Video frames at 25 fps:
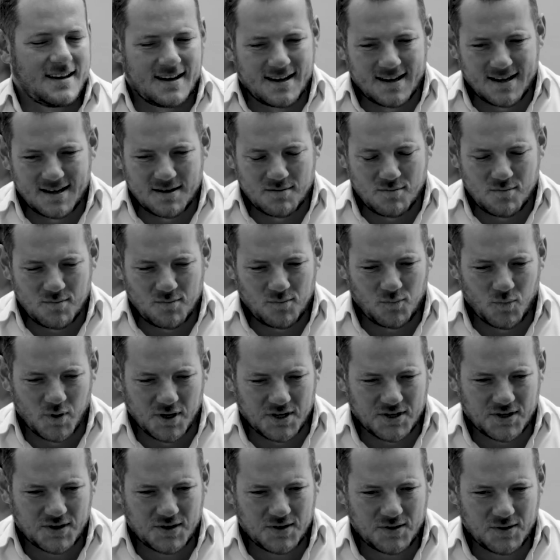um,
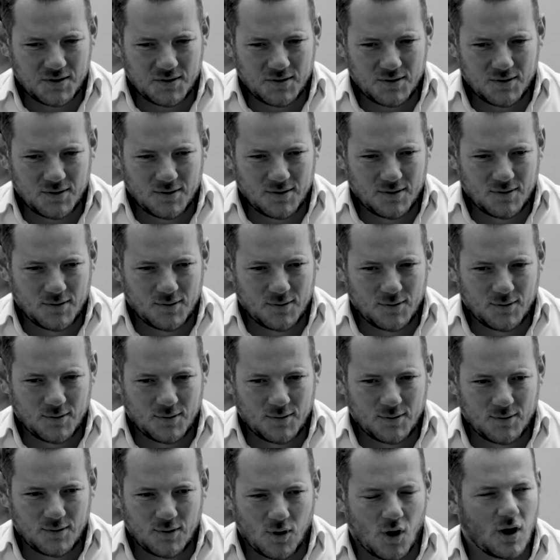which
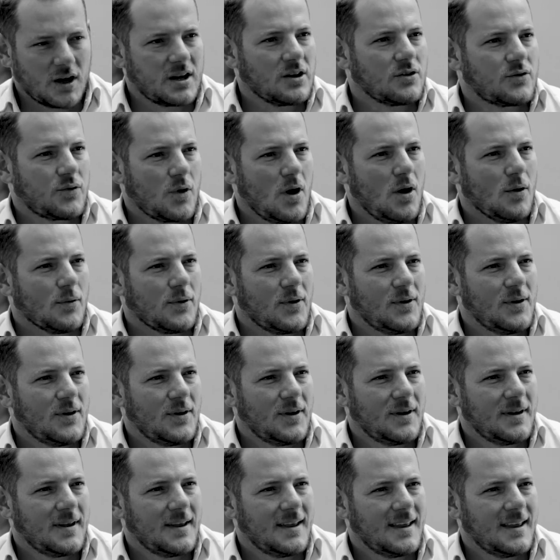I controlled.